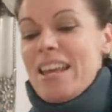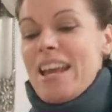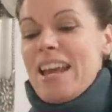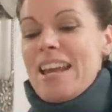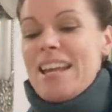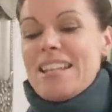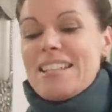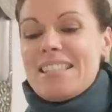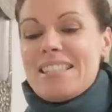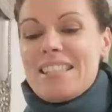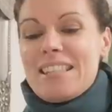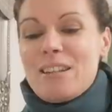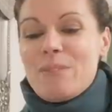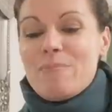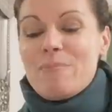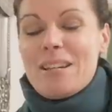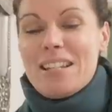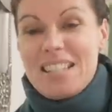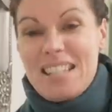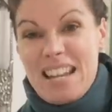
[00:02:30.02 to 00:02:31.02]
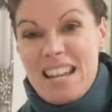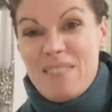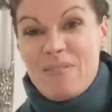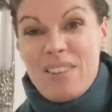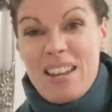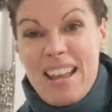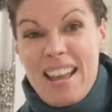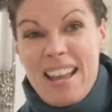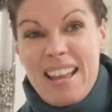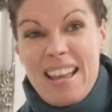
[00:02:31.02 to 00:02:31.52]
It's Monday
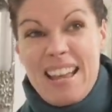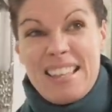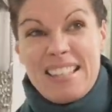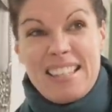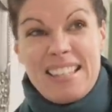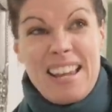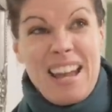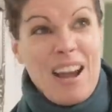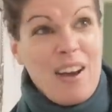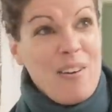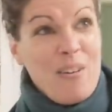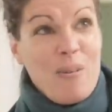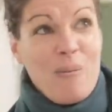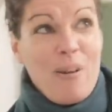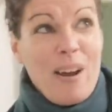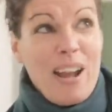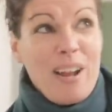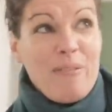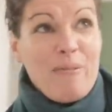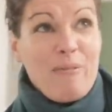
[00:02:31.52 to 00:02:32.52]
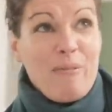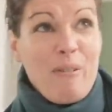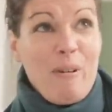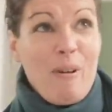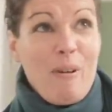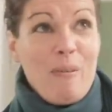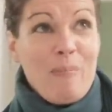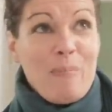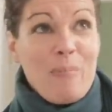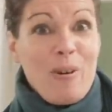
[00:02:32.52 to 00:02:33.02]
evening. It's an hour away
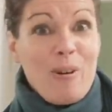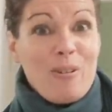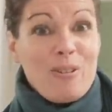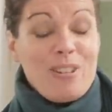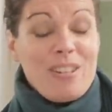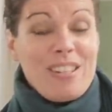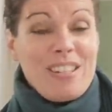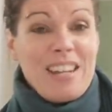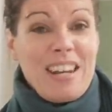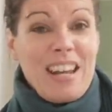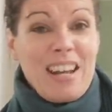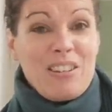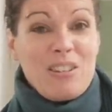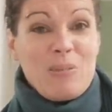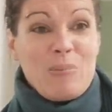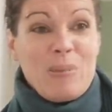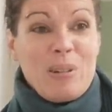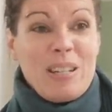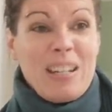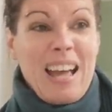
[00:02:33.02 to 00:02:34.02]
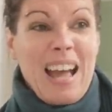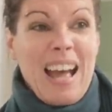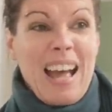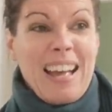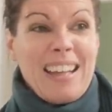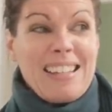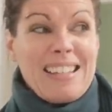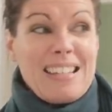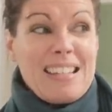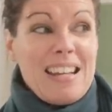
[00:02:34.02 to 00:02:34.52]
from Boris's announcement
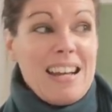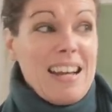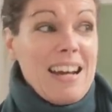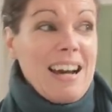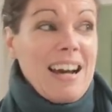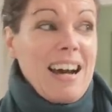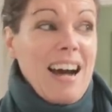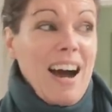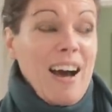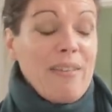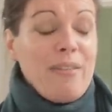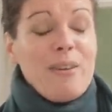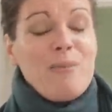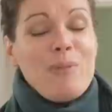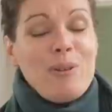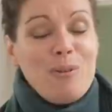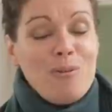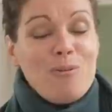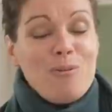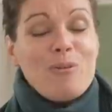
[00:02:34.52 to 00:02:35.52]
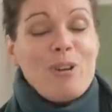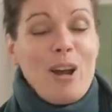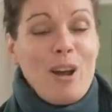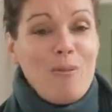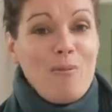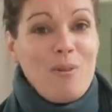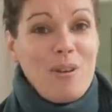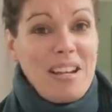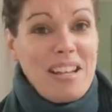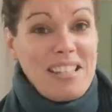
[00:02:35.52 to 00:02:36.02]
and I think we all
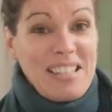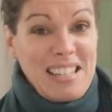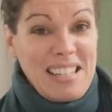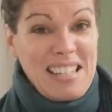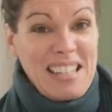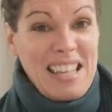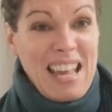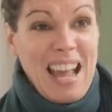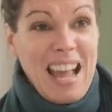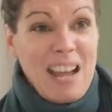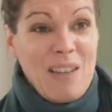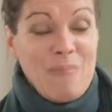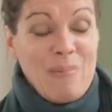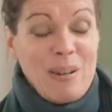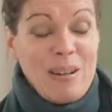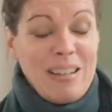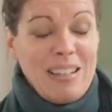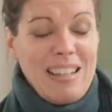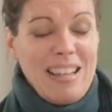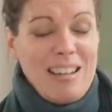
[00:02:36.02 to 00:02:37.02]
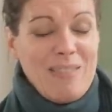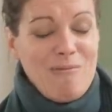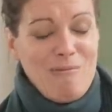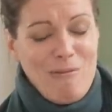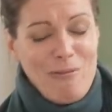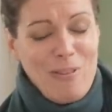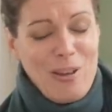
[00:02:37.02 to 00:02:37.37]
know what he's going to say, but it